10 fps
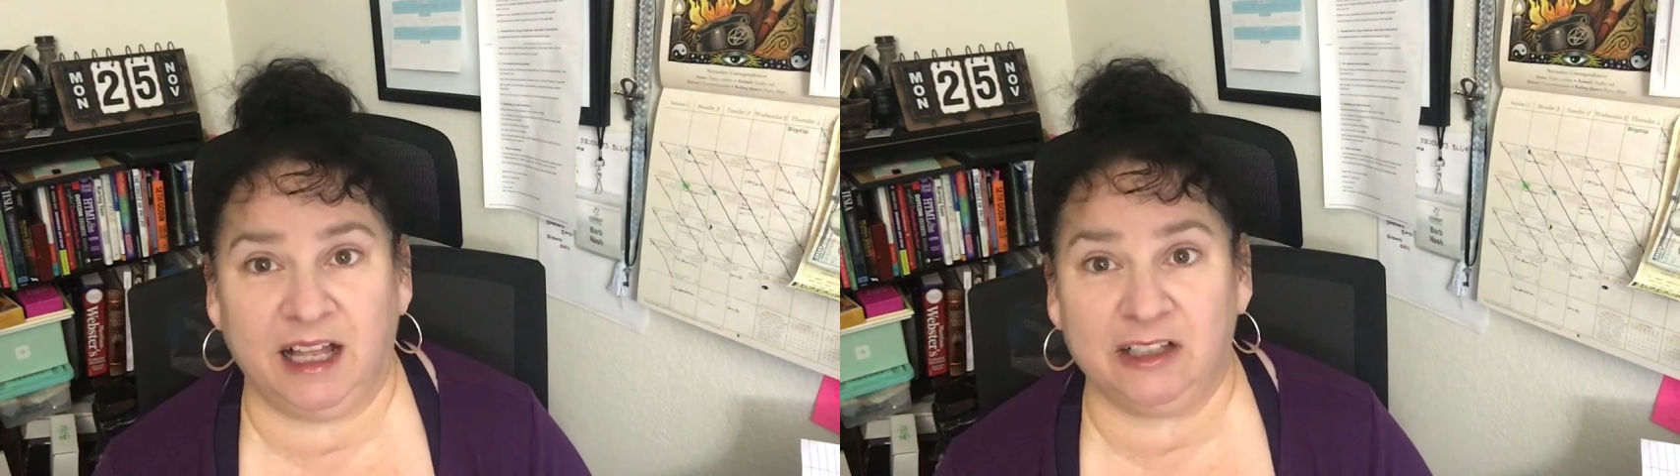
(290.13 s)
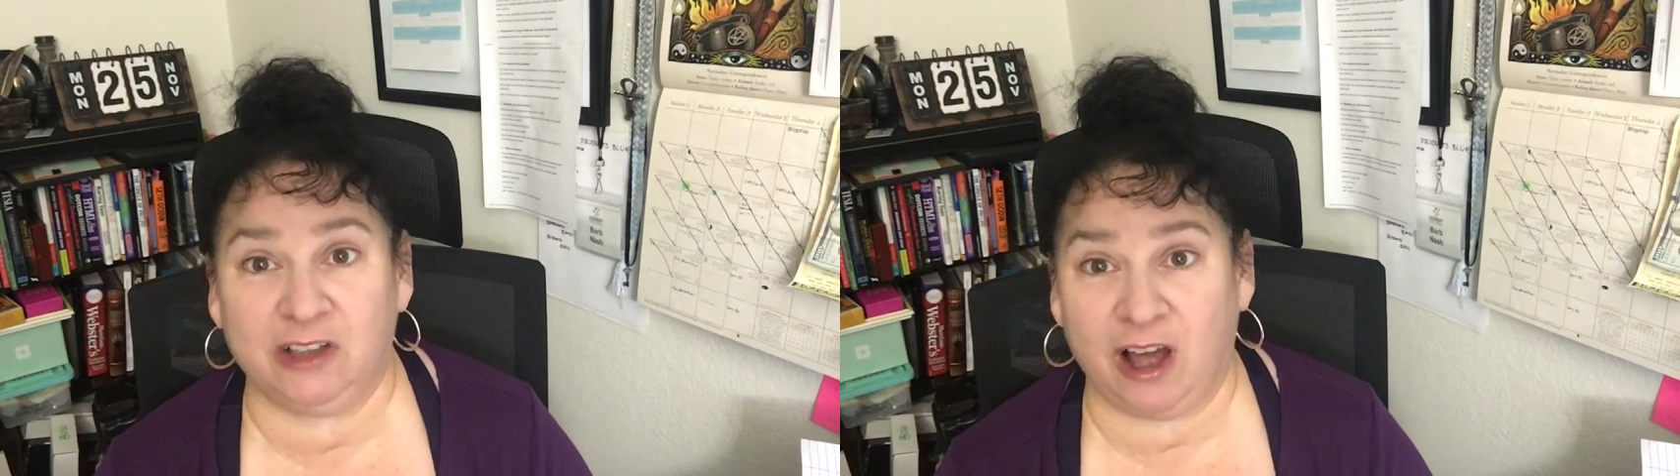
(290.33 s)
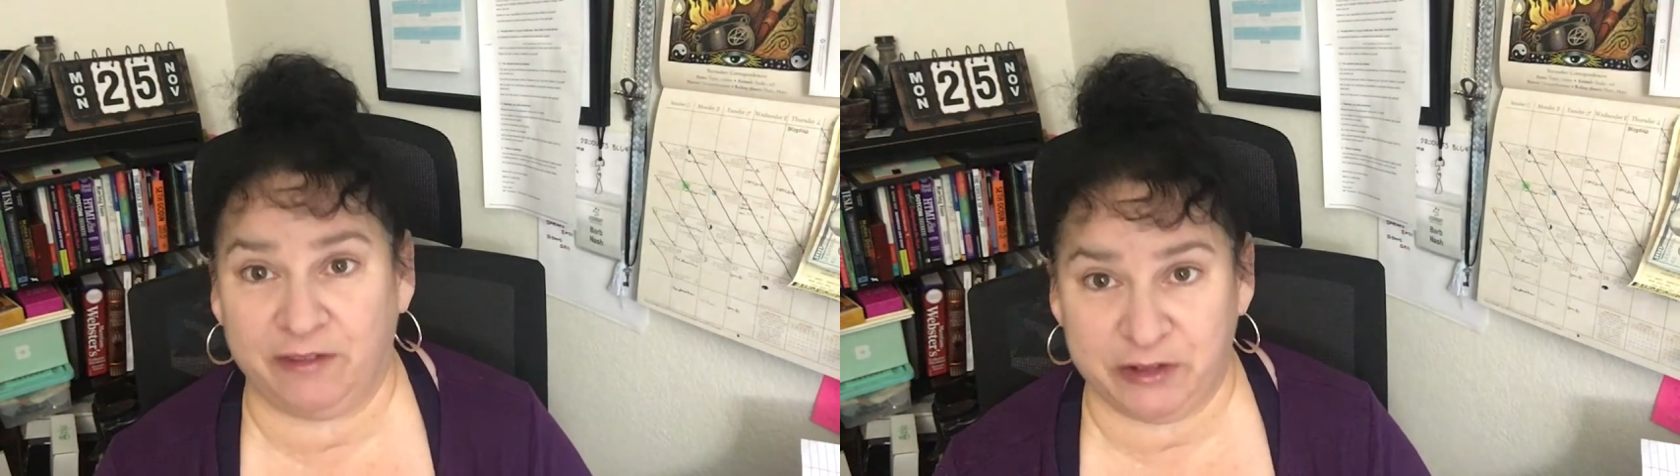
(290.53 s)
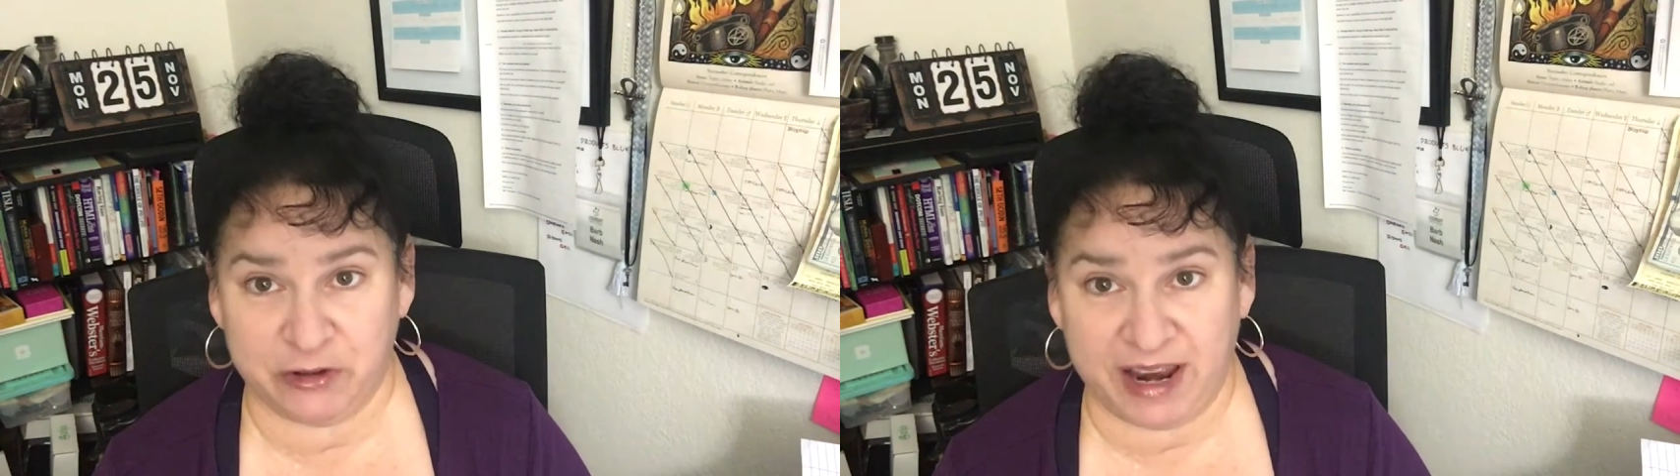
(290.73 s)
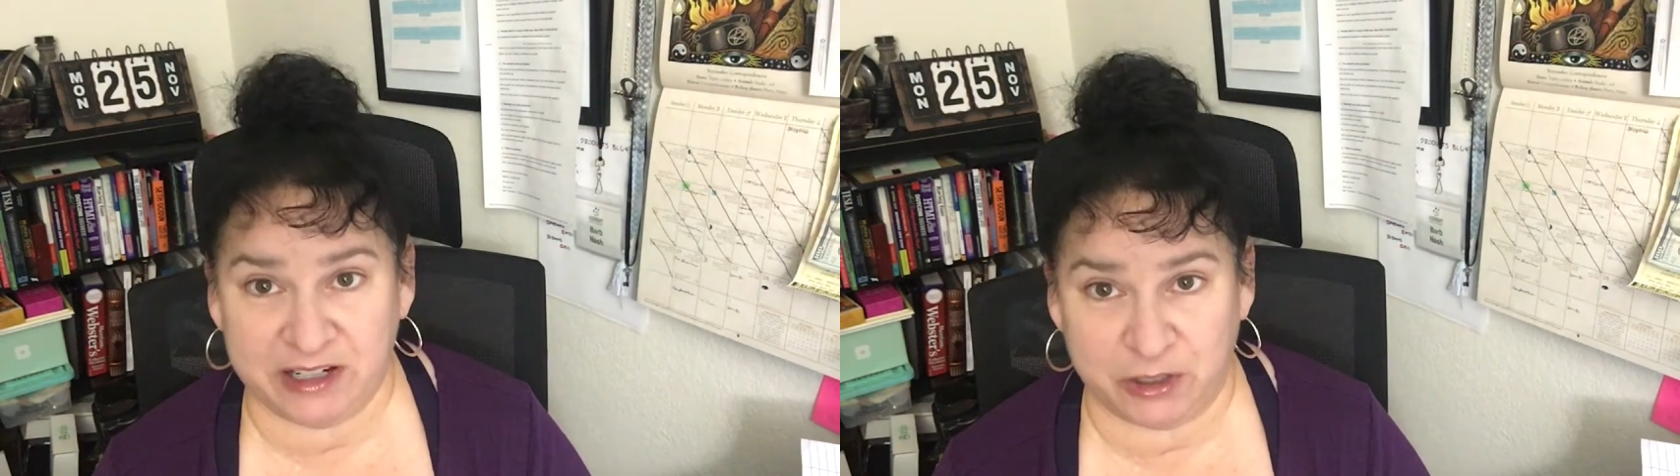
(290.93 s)
law of
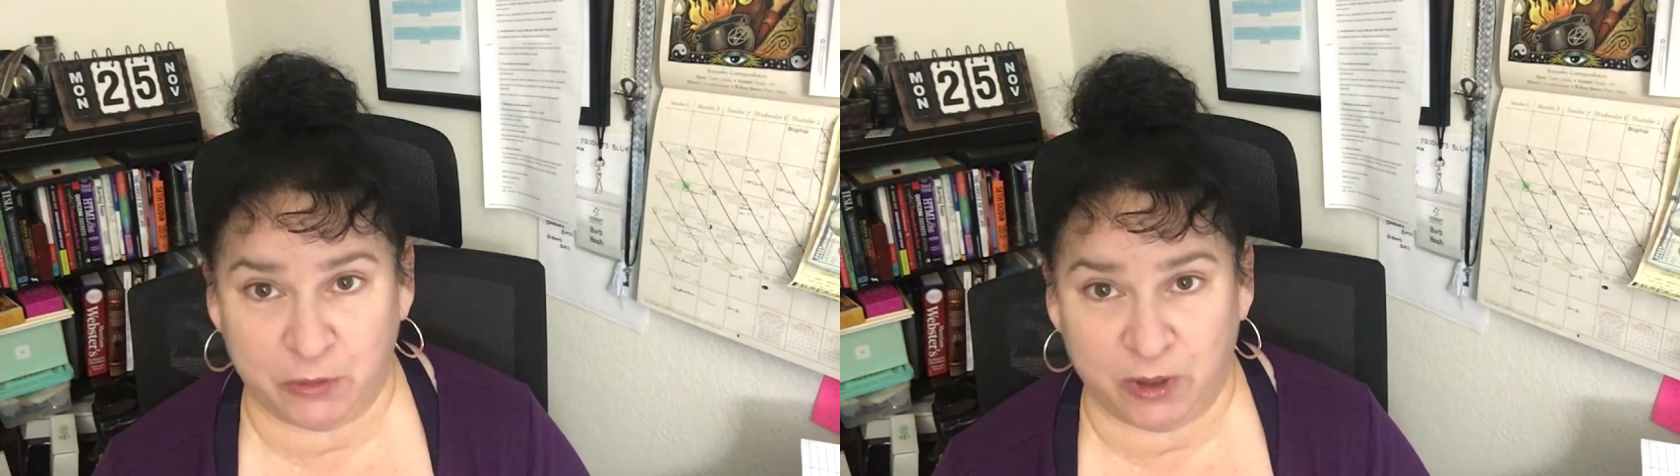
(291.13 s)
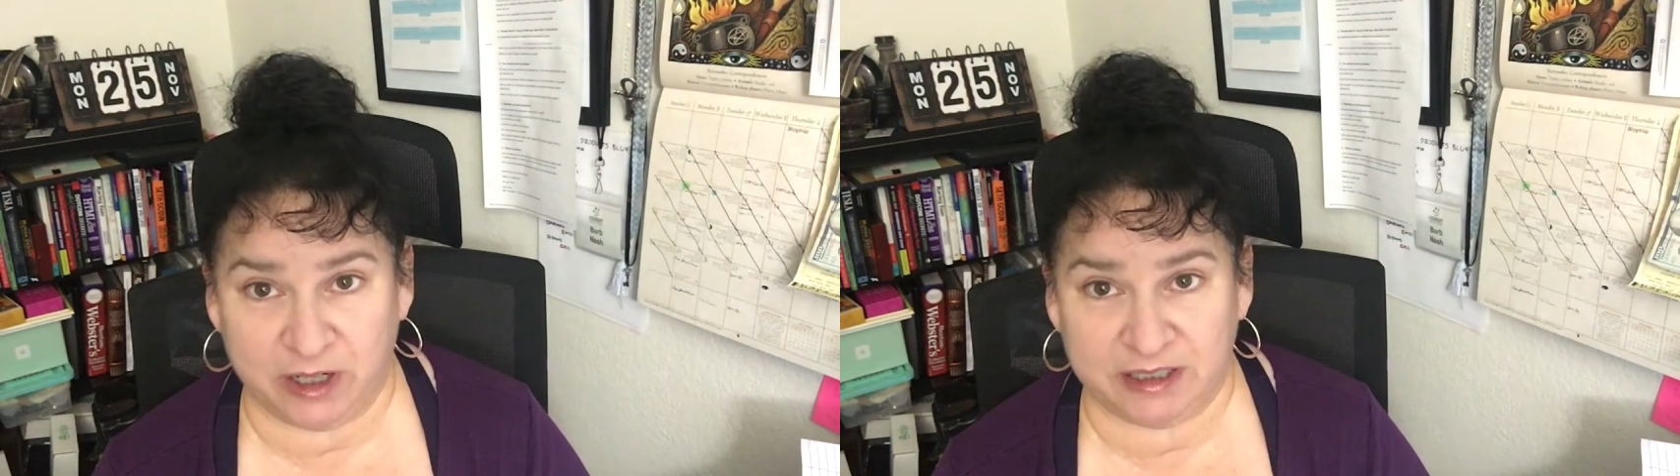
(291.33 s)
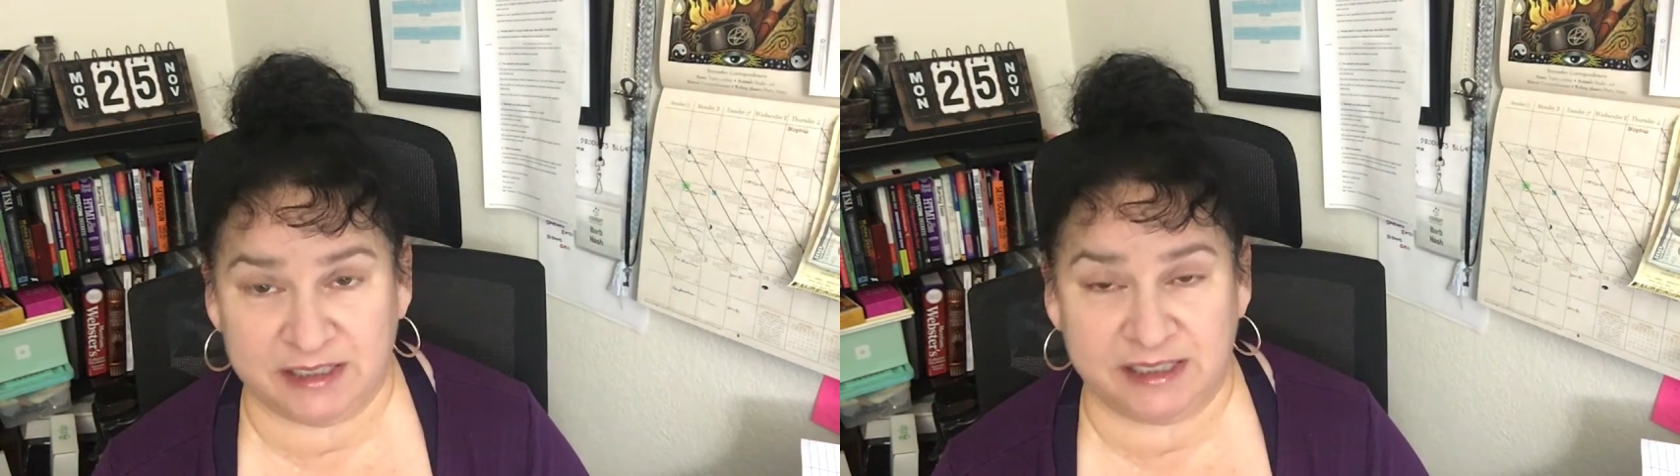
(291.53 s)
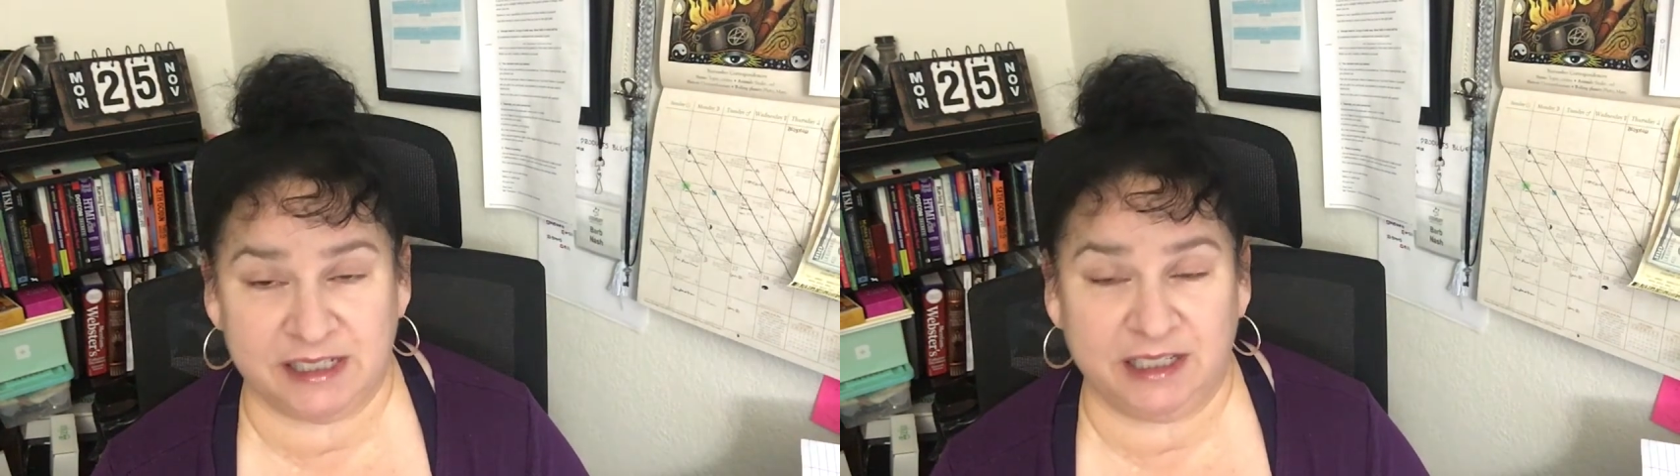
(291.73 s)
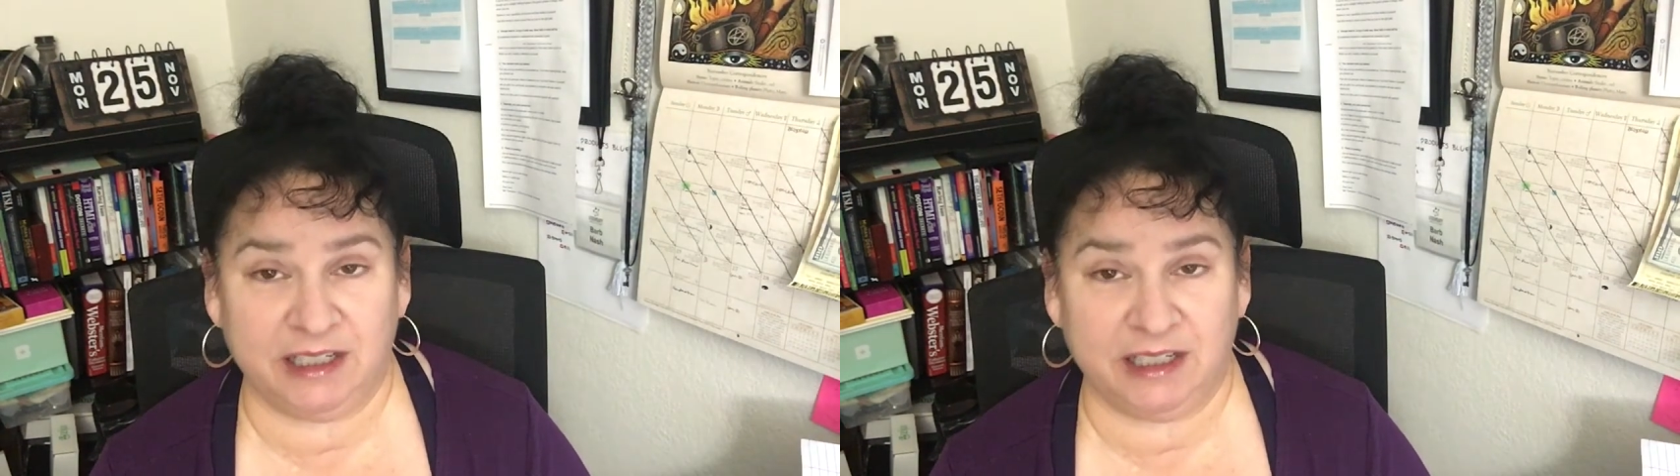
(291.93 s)
attraction works.